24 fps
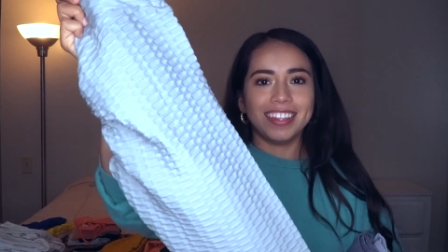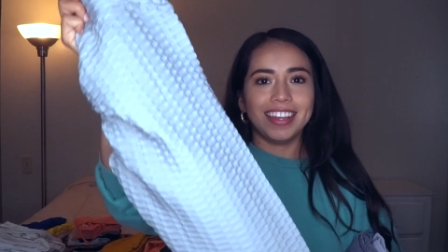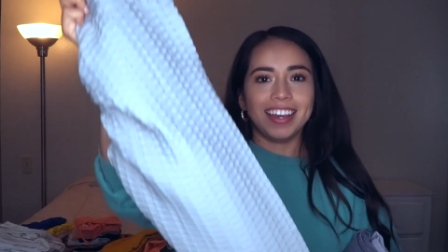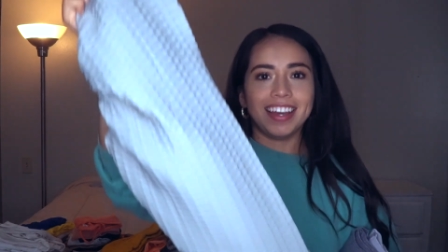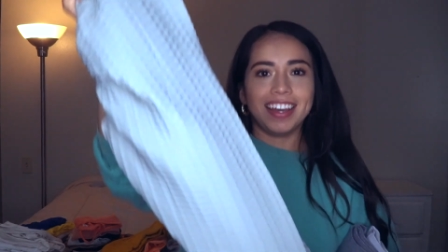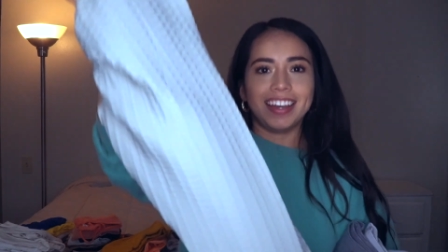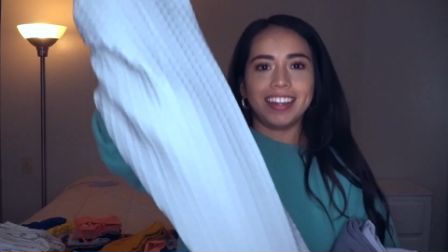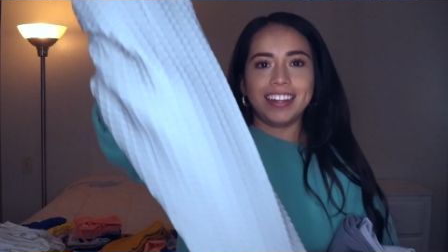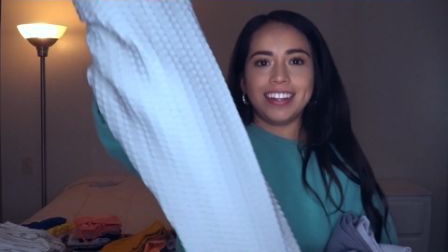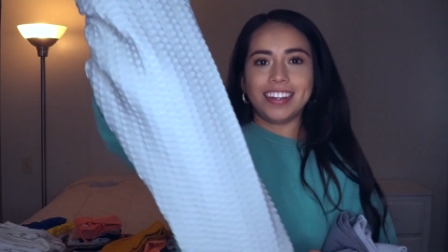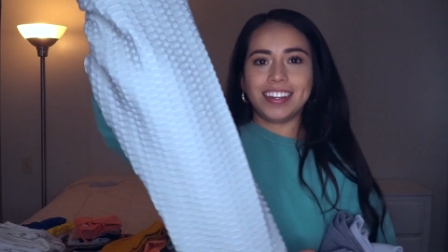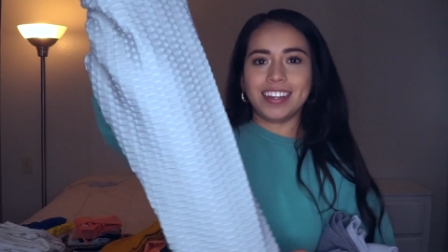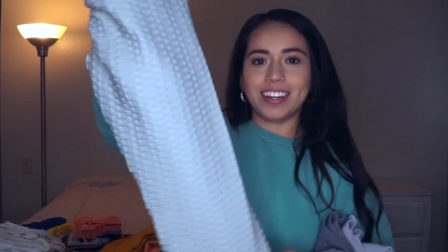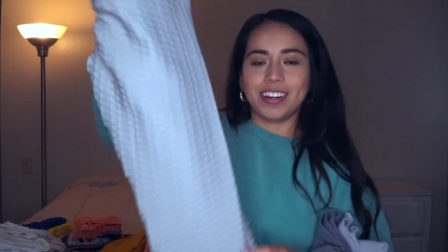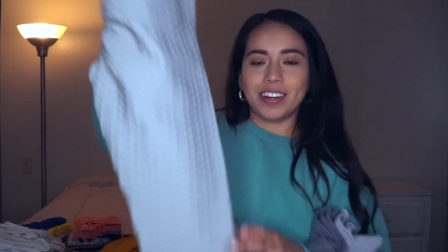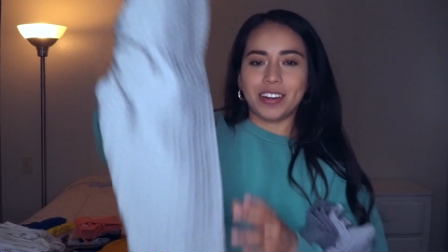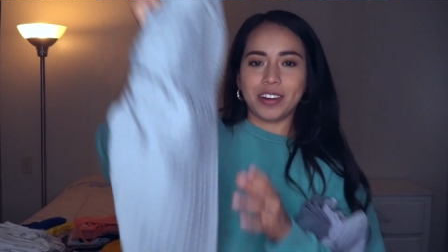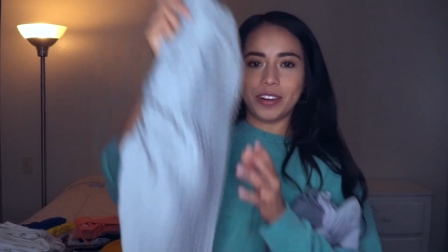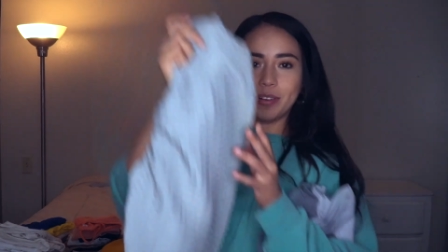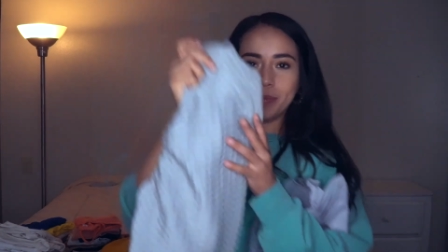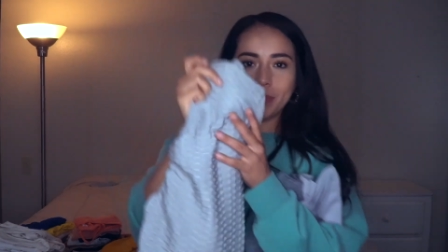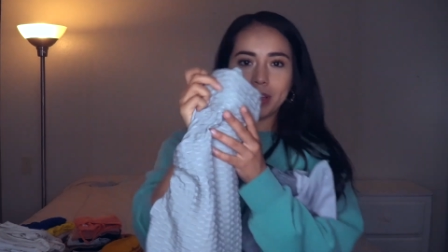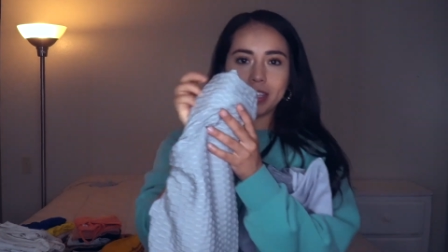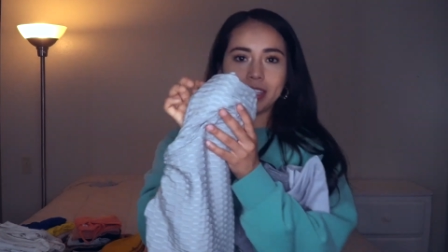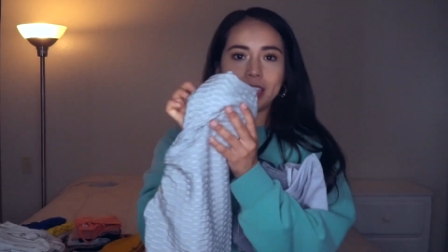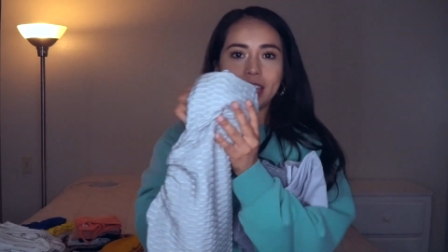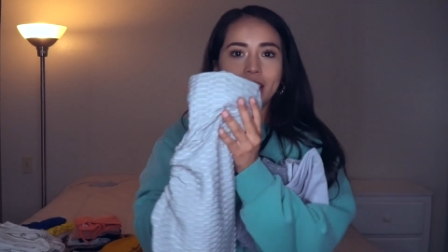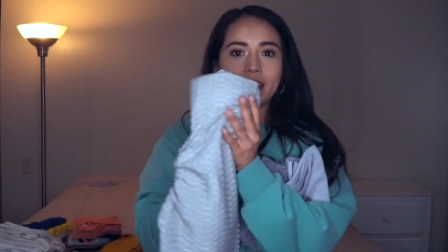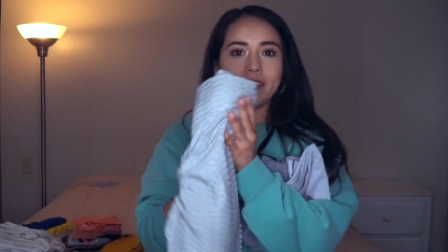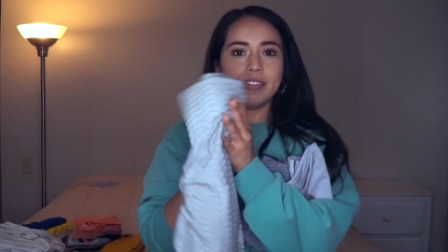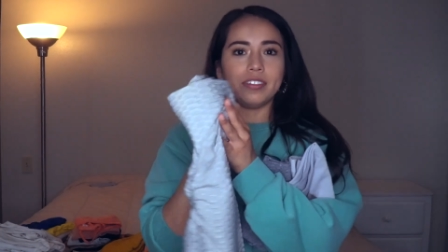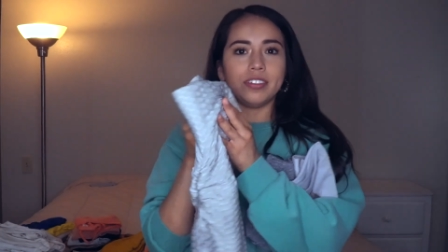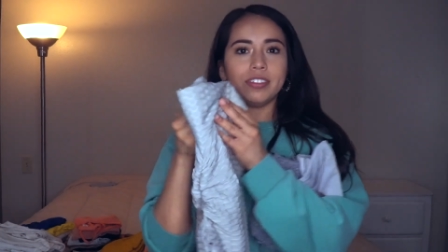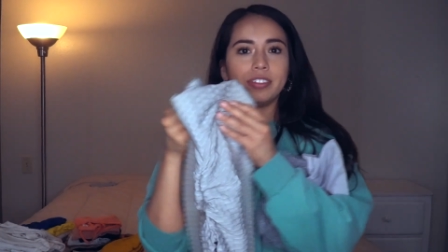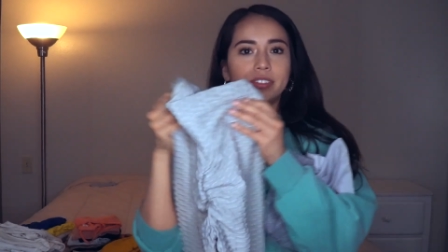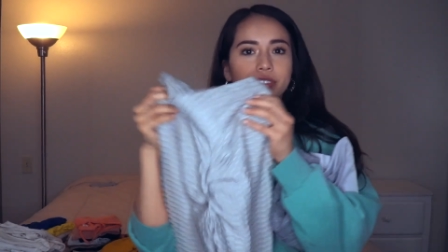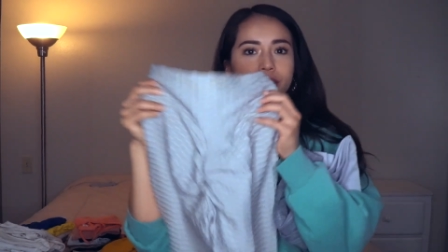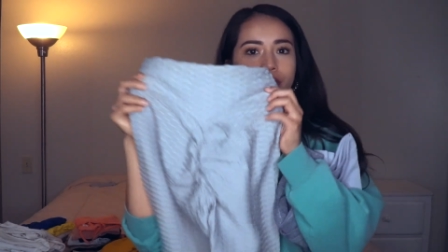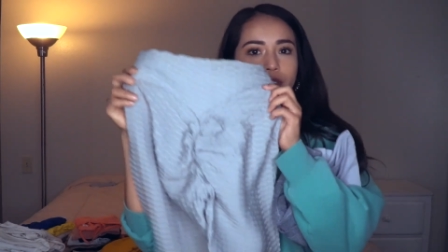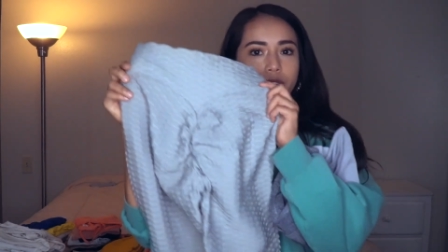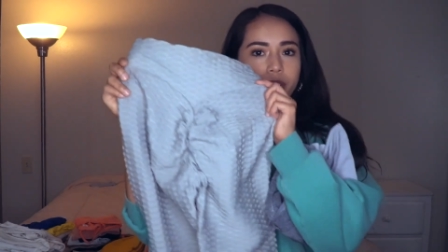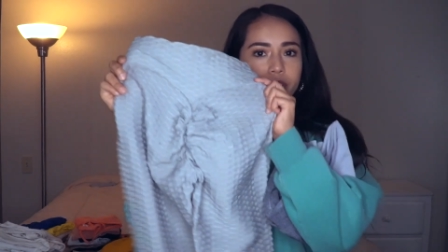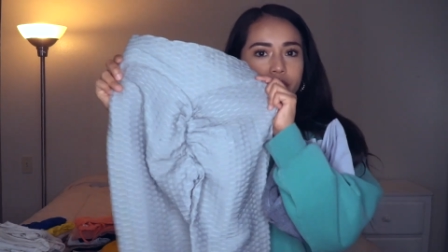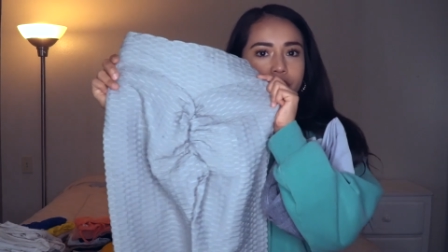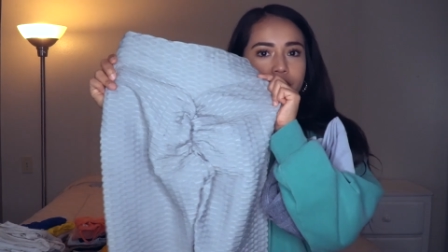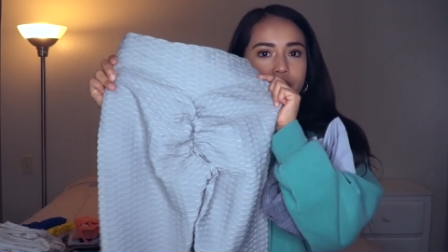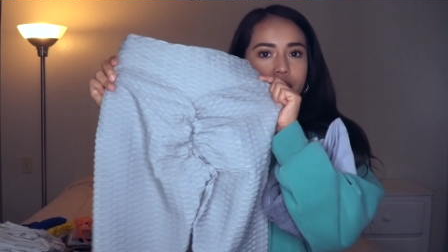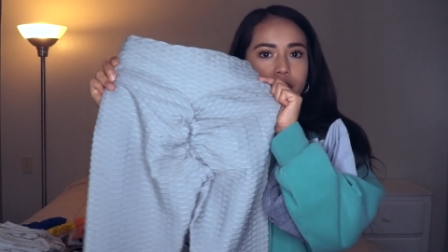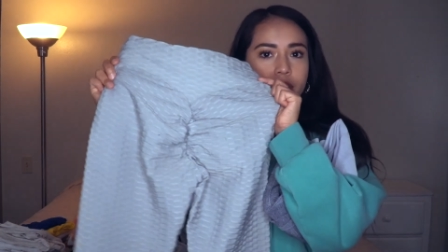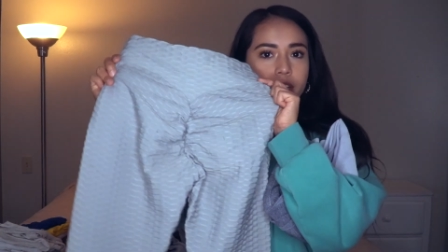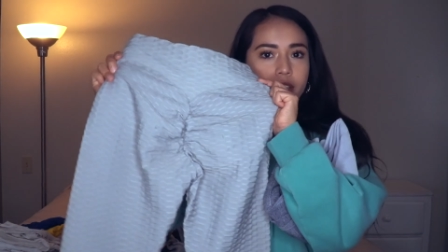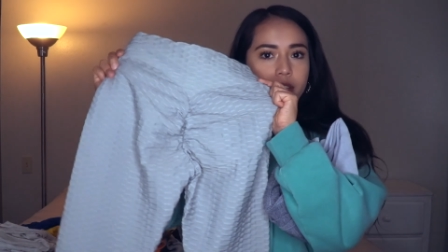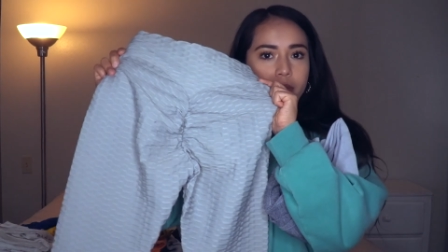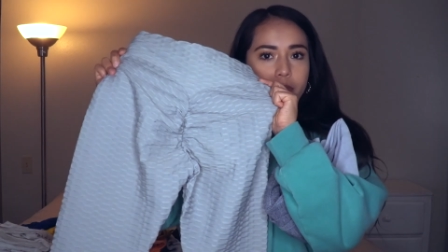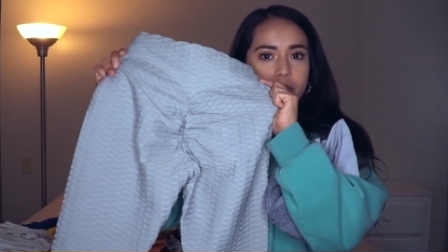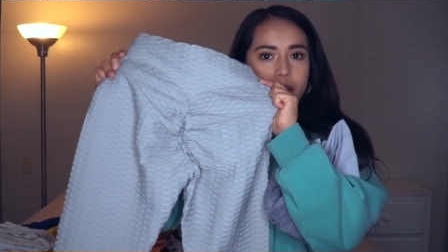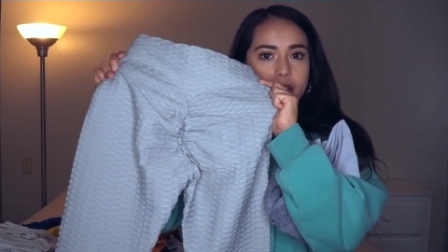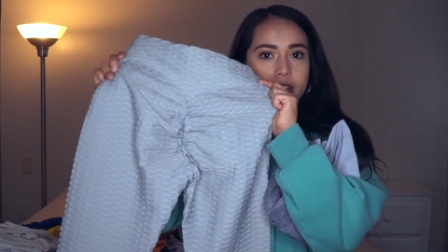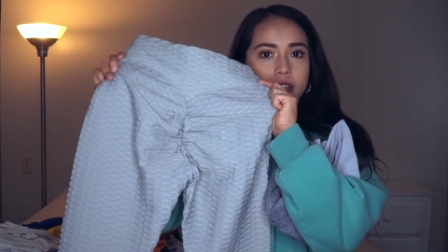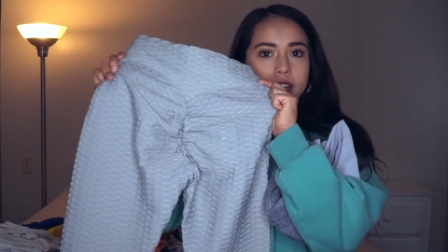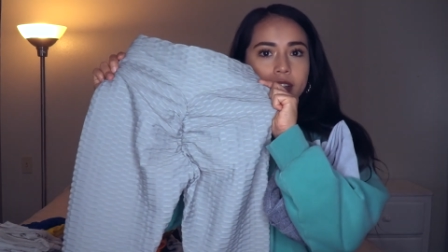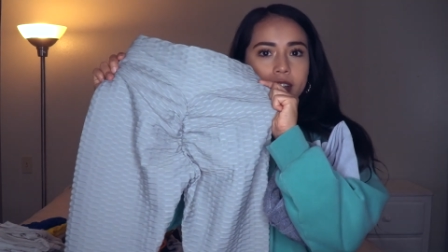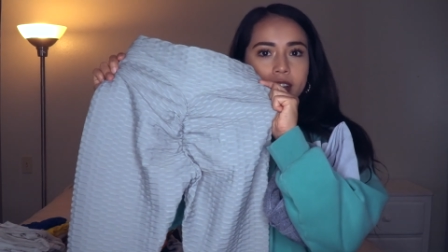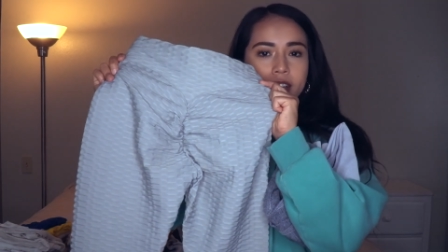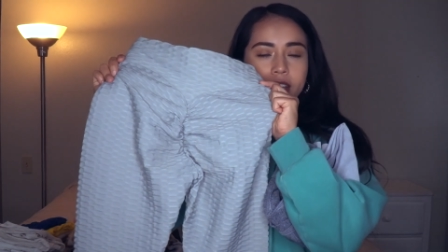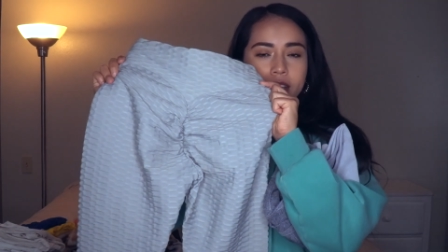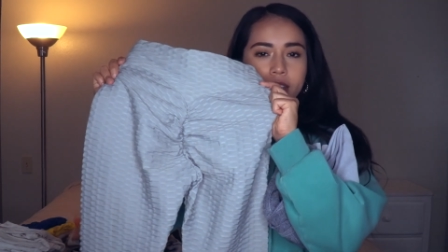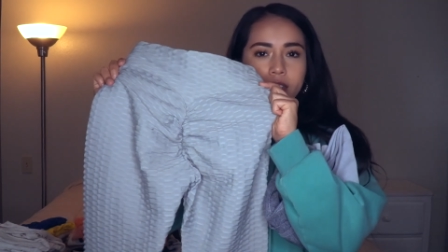honeycomb, and they have the little scrunchie on the back.